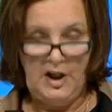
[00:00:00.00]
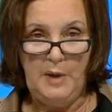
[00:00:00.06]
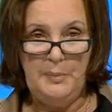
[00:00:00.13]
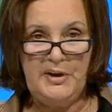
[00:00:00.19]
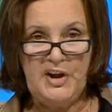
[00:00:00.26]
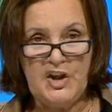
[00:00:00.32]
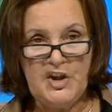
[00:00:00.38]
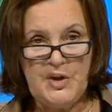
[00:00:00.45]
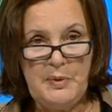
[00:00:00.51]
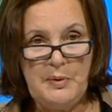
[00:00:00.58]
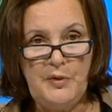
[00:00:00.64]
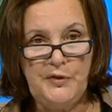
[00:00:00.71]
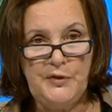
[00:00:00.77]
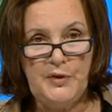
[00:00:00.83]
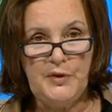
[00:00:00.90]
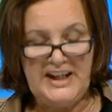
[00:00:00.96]
Because we were
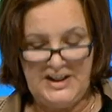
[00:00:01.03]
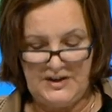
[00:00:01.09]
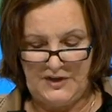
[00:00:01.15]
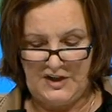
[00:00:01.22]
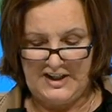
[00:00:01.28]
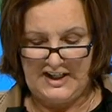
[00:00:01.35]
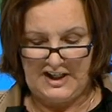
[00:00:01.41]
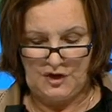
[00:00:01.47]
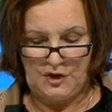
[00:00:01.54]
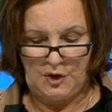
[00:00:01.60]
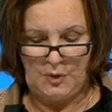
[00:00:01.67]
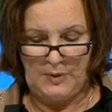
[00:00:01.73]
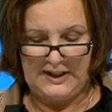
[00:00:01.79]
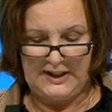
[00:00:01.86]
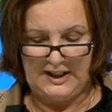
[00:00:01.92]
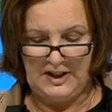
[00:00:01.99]
freed of the national
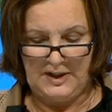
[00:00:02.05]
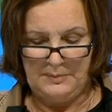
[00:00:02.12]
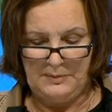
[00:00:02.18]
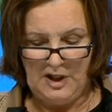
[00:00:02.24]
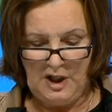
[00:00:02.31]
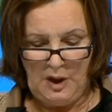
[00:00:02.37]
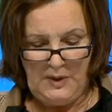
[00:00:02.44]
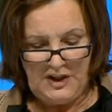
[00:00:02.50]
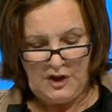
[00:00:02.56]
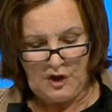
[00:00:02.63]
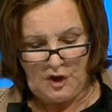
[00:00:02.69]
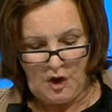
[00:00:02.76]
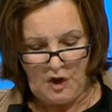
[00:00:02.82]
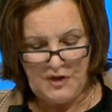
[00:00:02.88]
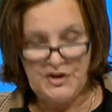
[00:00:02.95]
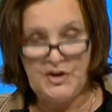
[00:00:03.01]
curriculum, we could
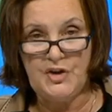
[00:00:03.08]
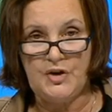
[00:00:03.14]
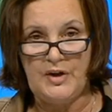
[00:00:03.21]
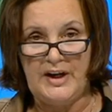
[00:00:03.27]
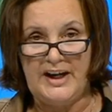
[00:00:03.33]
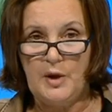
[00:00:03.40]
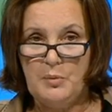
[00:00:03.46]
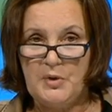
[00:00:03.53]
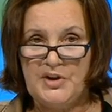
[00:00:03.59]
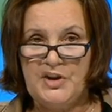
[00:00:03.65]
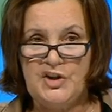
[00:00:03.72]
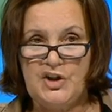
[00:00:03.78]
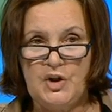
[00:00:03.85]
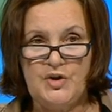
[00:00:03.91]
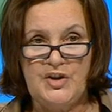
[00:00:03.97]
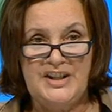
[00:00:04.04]
concentrate on what the
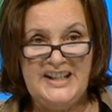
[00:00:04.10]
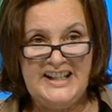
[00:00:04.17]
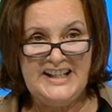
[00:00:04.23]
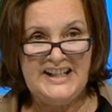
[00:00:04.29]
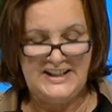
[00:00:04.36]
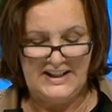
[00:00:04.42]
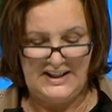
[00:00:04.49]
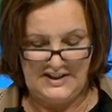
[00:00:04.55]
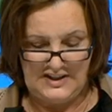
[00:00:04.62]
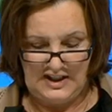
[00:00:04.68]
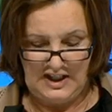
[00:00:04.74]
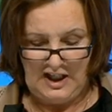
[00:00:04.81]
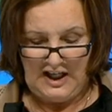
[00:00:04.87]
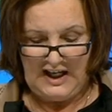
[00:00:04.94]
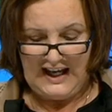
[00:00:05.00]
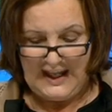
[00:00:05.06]
children needed.
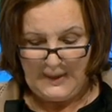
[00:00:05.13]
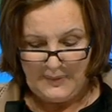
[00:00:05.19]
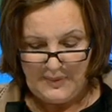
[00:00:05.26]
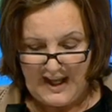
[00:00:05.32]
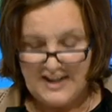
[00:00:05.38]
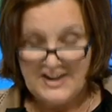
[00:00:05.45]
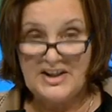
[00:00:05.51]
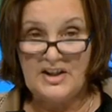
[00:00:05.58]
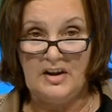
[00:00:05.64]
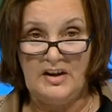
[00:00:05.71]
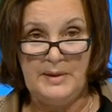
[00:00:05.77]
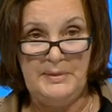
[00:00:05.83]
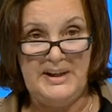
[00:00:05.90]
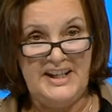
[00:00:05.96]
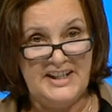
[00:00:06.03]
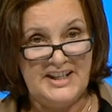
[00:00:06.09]
At that
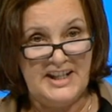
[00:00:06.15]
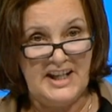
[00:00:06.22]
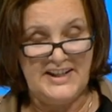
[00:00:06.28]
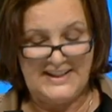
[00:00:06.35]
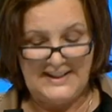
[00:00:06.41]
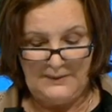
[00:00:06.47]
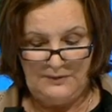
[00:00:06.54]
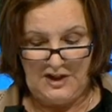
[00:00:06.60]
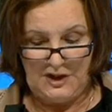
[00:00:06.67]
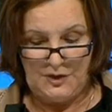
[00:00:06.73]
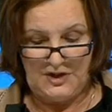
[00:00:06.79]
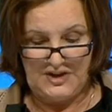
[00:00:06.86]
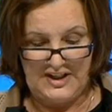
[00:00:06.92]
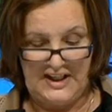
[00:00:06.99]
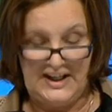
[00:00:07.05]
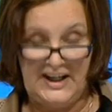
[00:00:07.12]
time, intensive
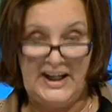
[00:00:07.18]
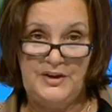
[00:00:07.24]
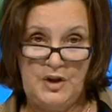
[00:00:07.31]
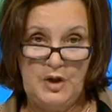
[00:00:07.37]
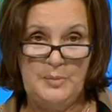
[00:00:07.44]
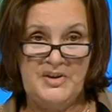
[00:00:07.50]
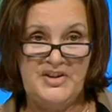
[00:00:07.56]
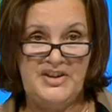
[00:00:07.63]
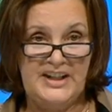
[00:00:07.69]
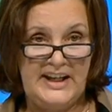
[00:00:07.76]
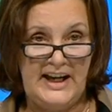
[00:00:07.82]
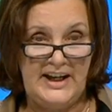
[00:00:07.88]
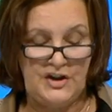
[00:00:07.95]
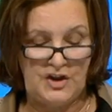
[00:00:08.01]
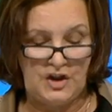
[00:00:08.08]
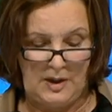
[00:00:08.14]
literacy and numeracy
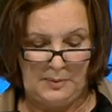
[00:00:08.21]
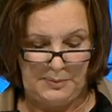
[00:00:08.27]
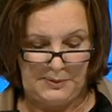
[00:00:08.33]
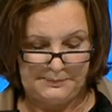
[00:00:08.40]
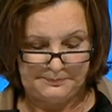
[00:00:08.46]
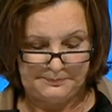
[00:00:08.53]
catch-up.